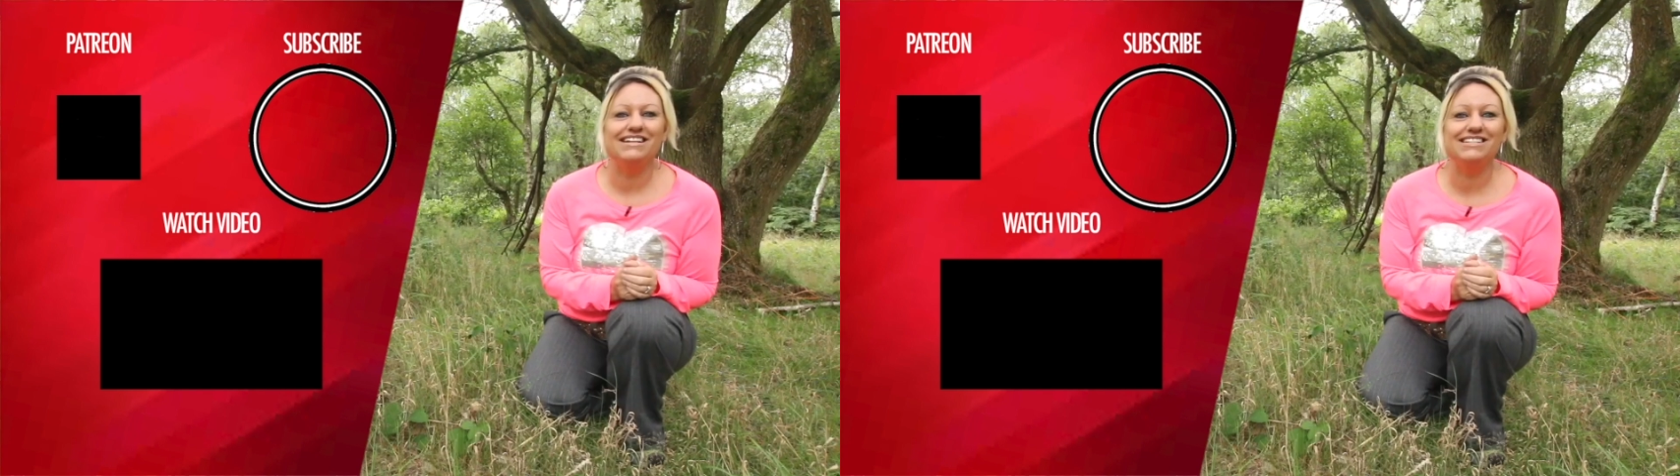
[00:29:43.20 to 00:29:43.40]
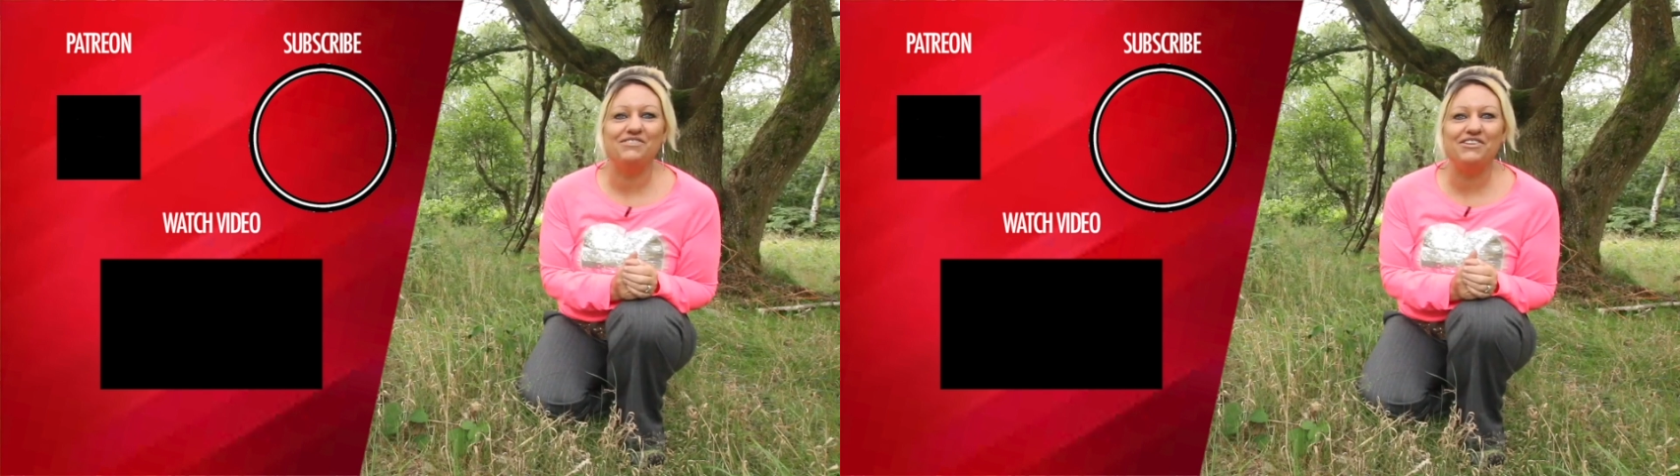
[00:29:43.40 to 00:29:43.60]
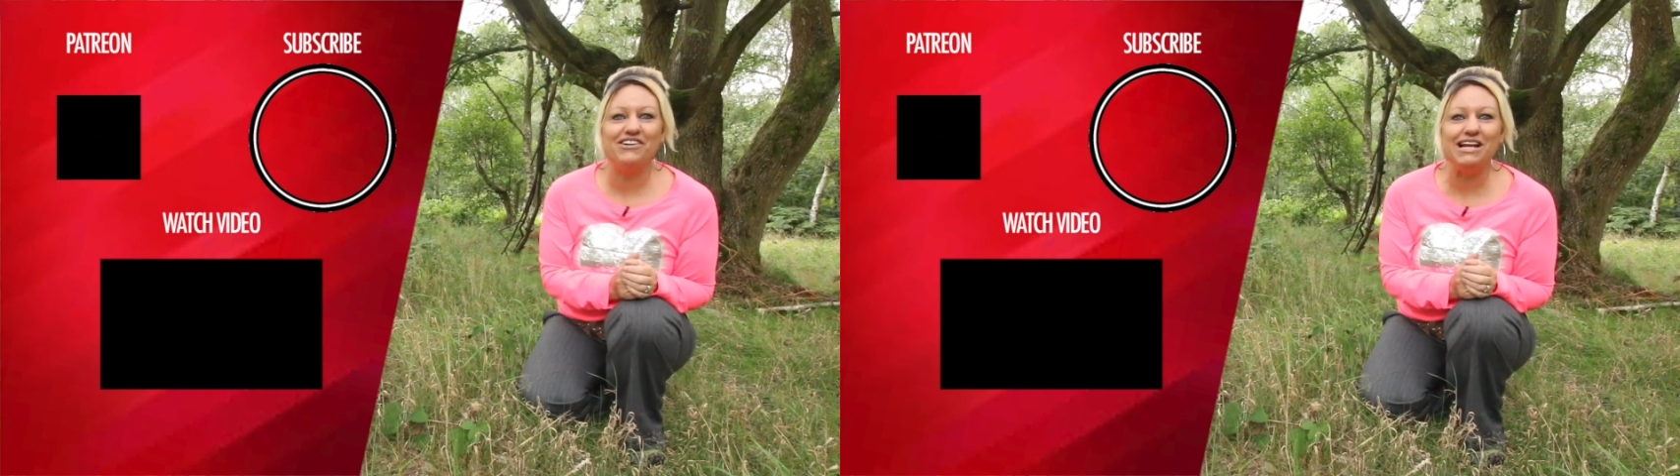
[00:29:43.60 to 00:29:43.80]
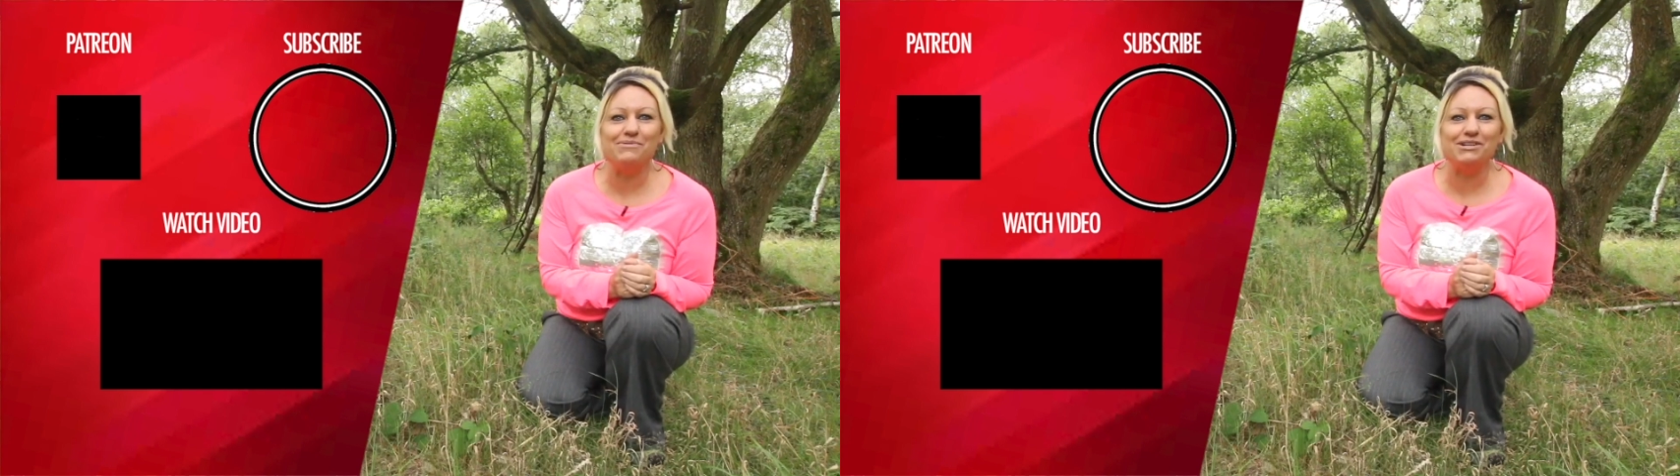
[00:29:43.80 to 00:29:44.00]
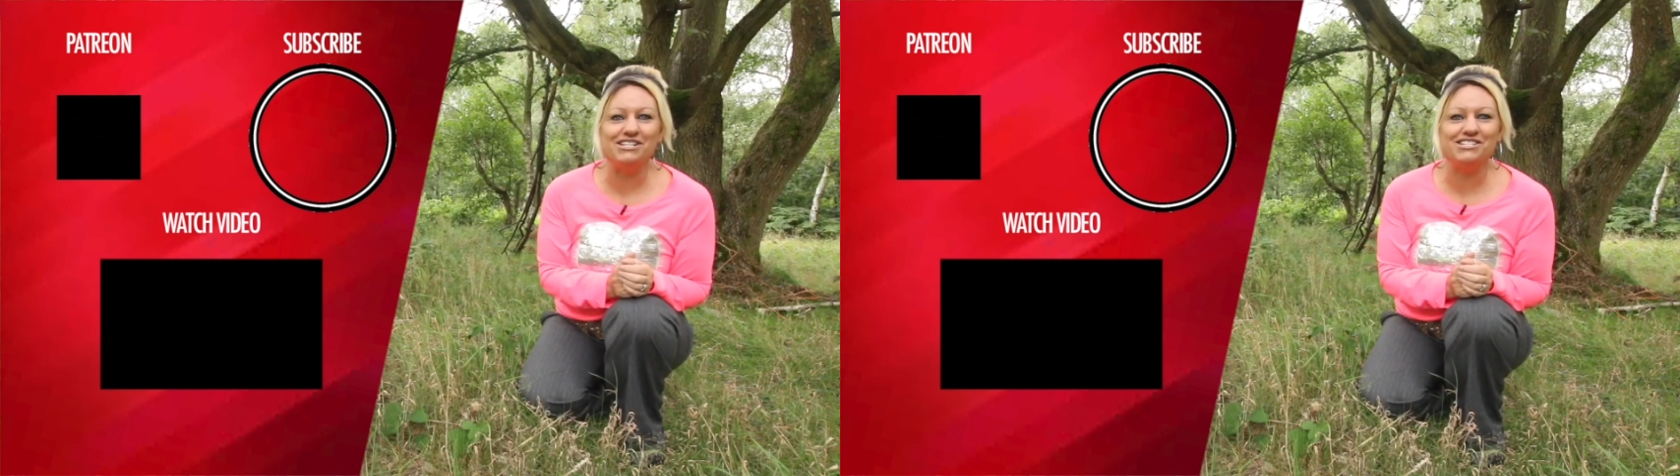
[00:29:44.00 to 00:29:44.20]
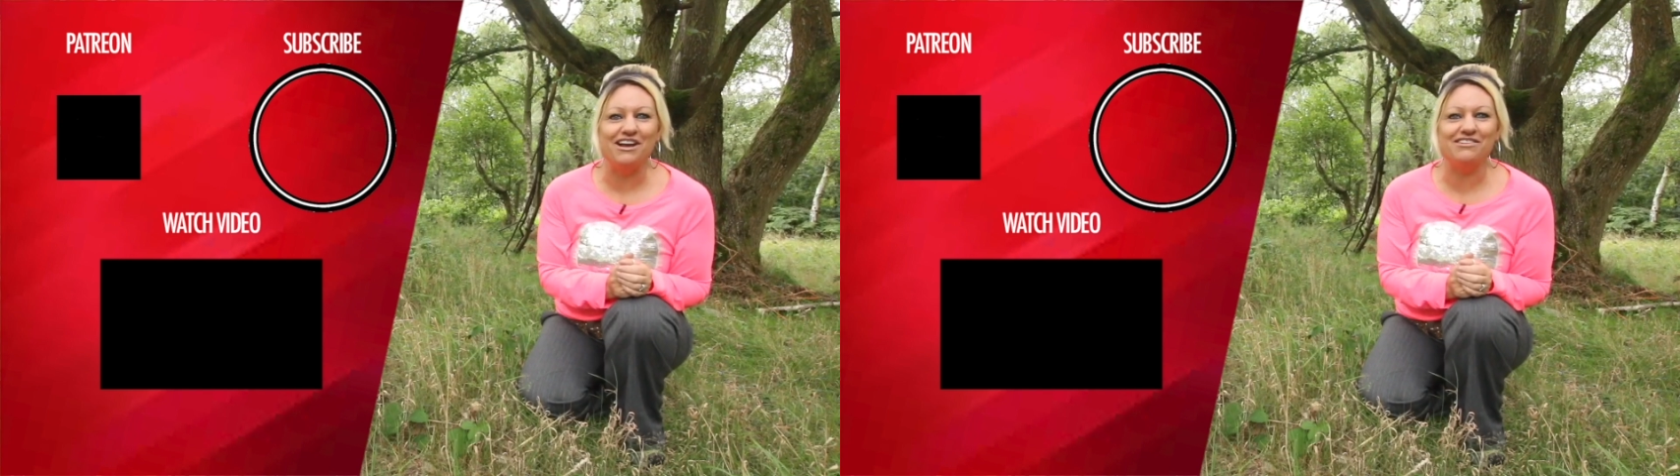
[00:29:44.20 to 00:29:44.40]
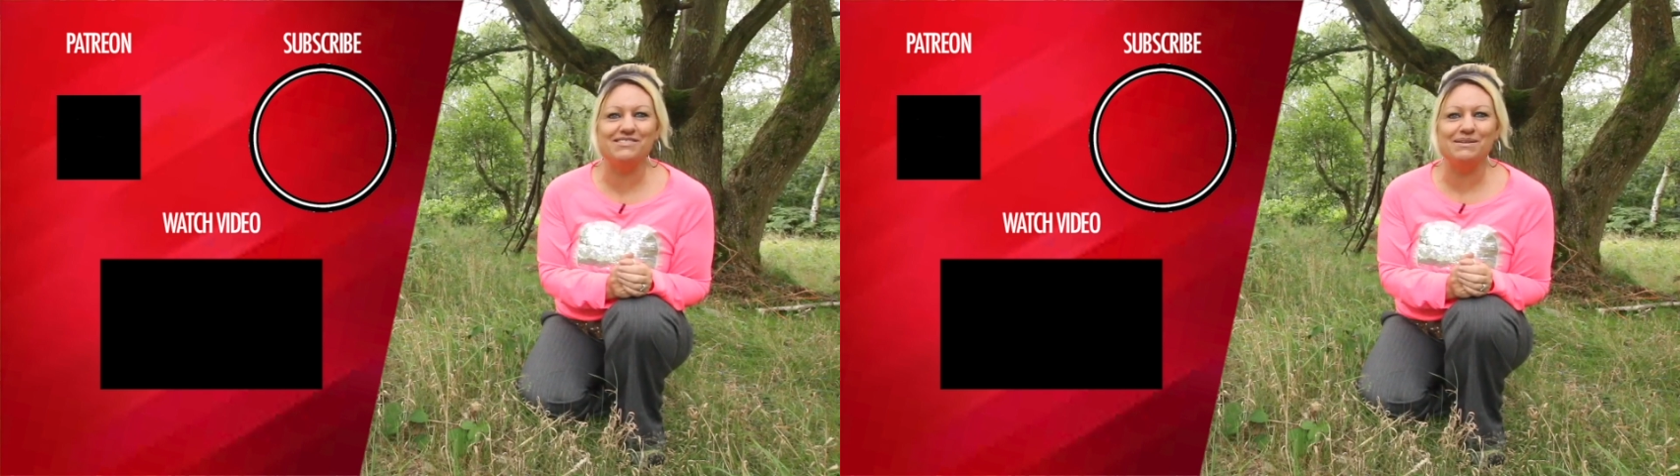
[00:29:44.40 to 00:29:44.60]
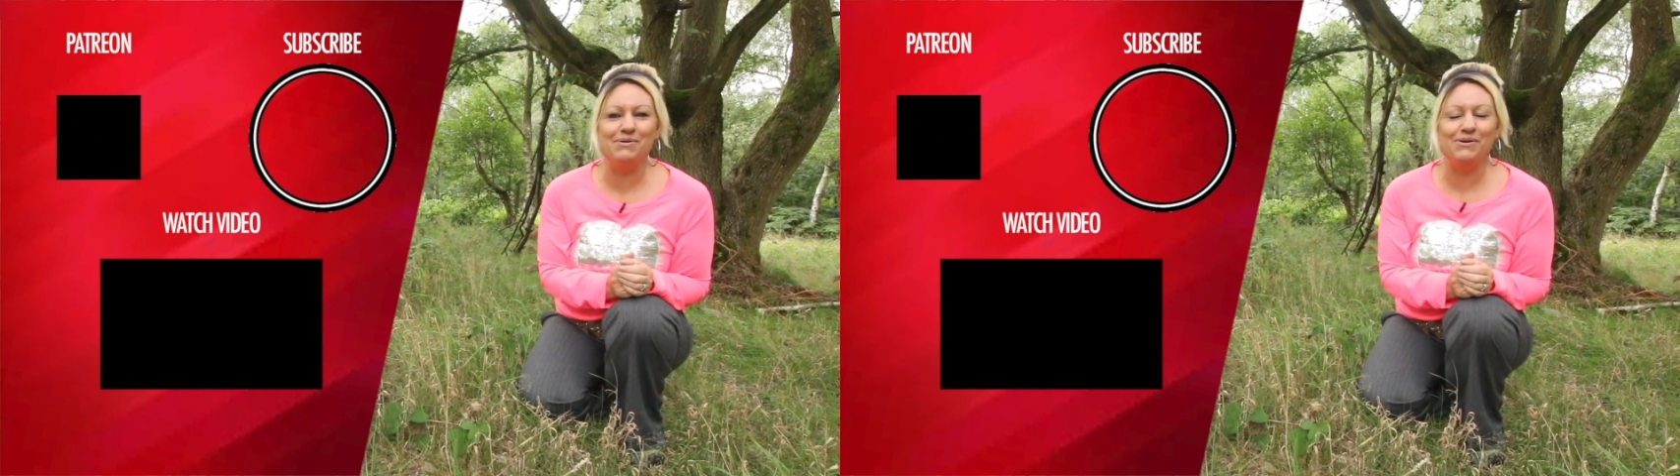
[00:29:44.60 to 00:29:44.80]
And if you really want to show your
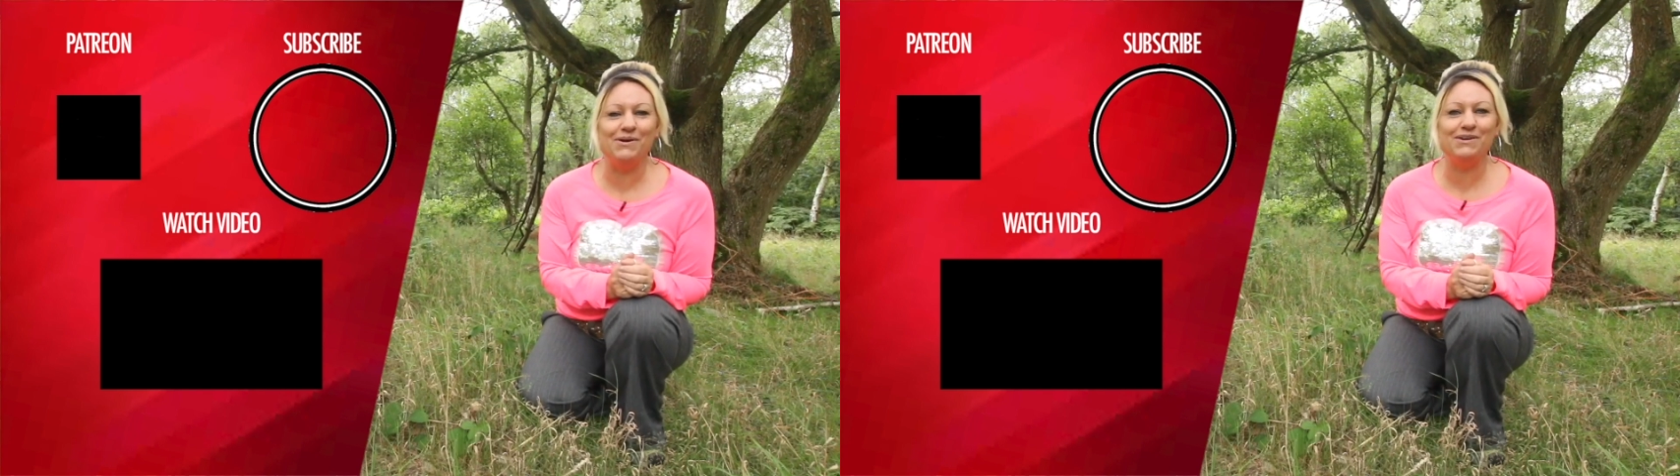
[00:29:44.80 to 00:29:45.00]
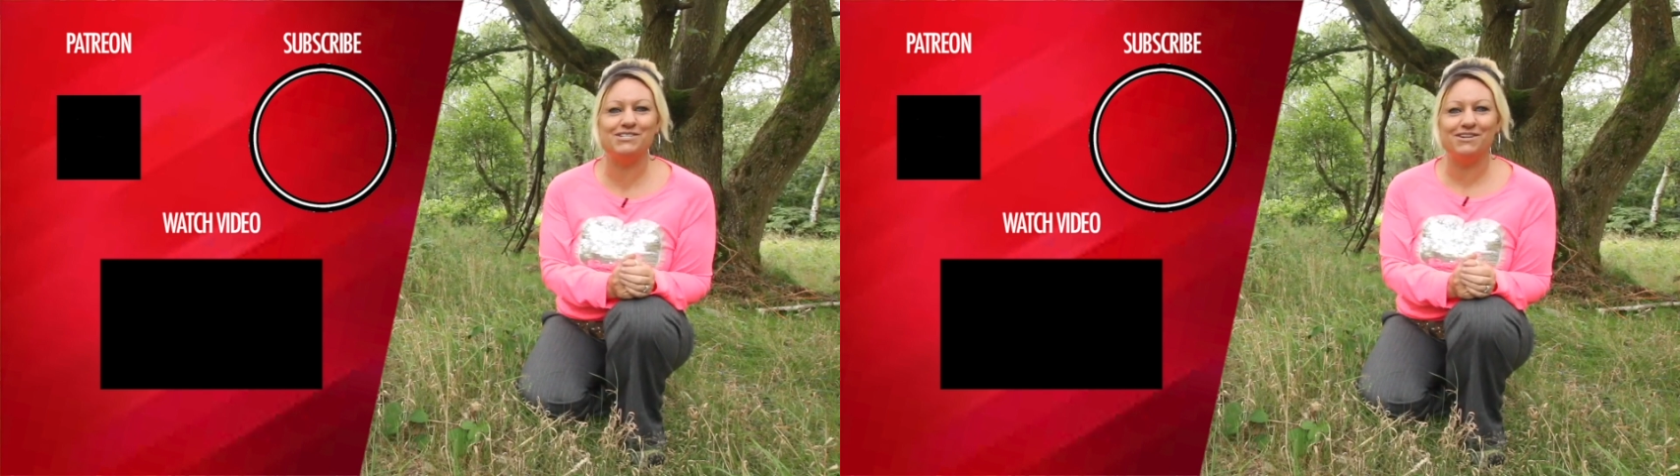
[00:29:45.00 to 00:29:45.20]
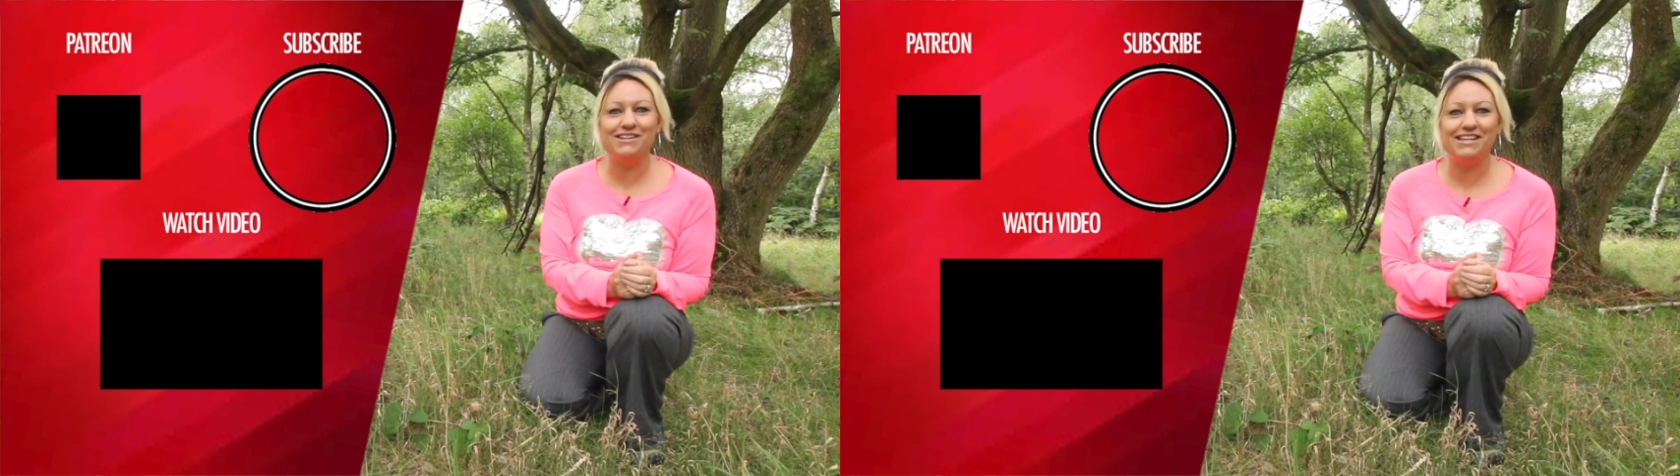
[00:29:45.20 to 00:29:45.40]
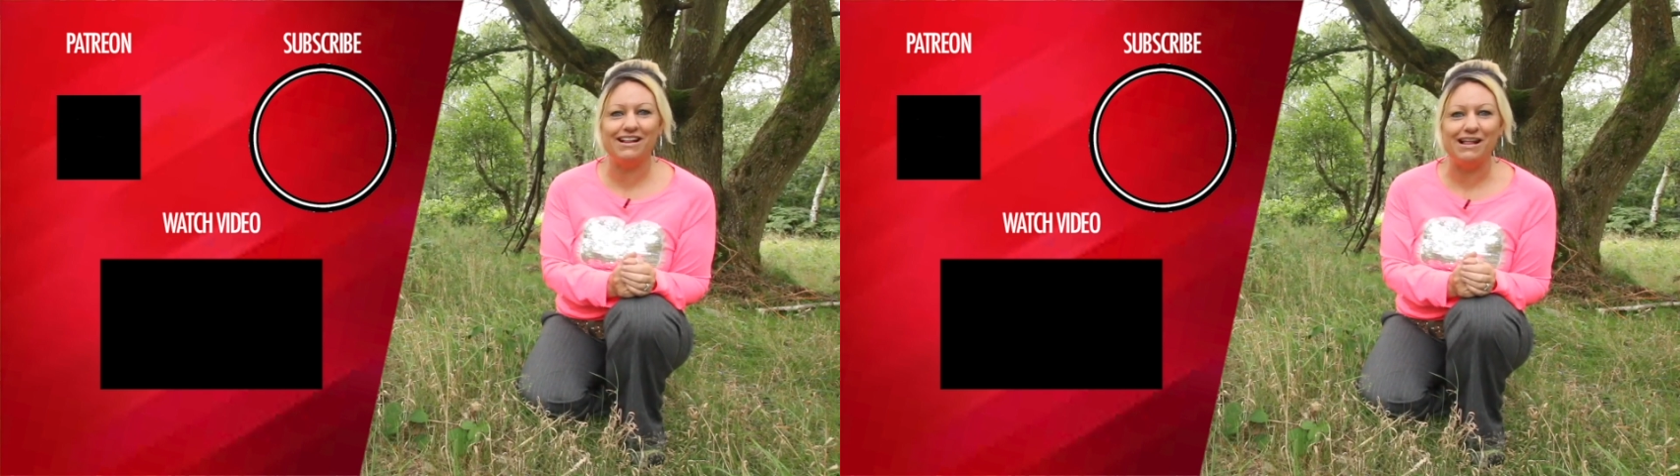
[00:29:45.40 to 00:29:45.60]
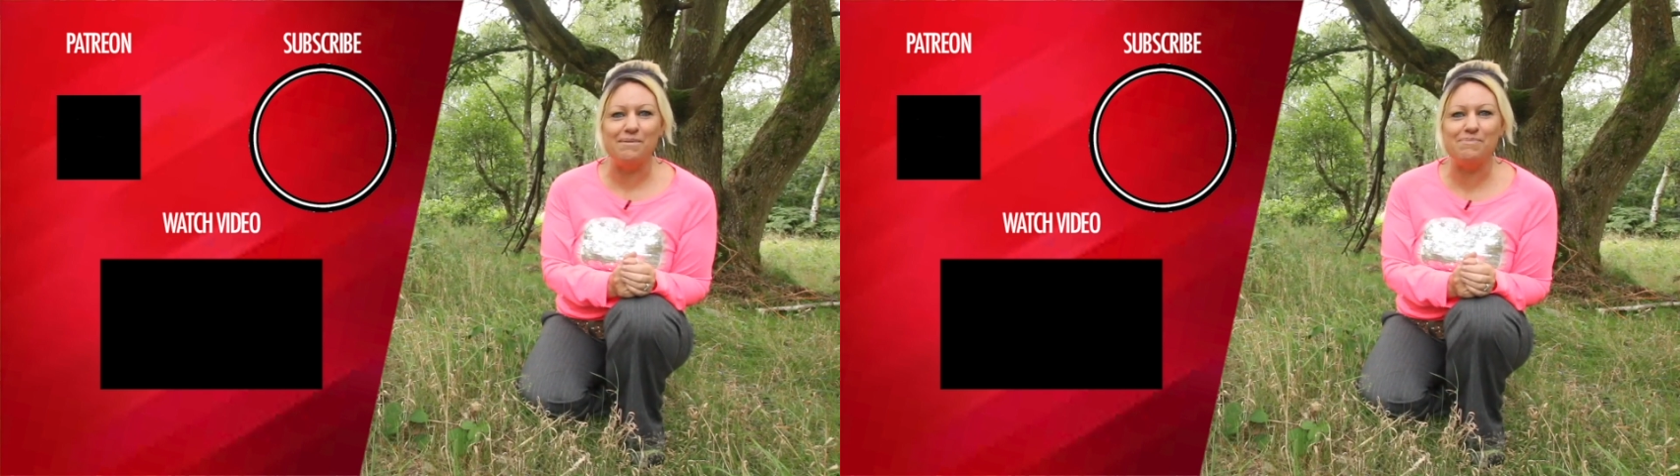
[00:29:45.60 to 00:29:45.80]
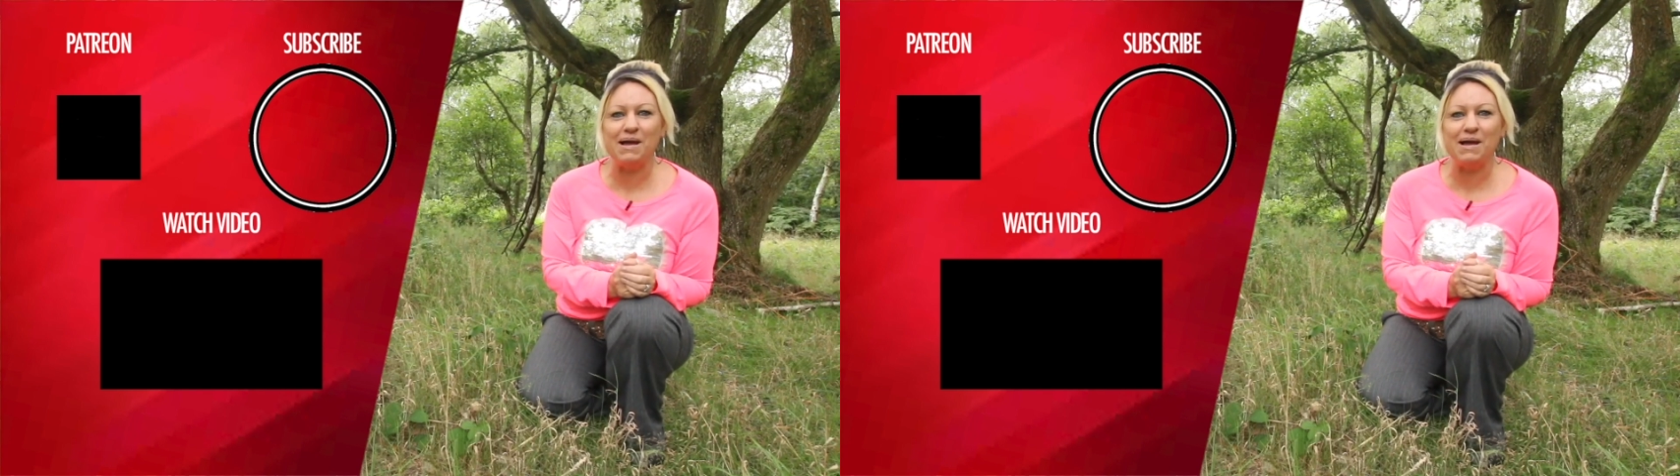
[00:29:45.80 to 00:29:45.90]
support, join the club,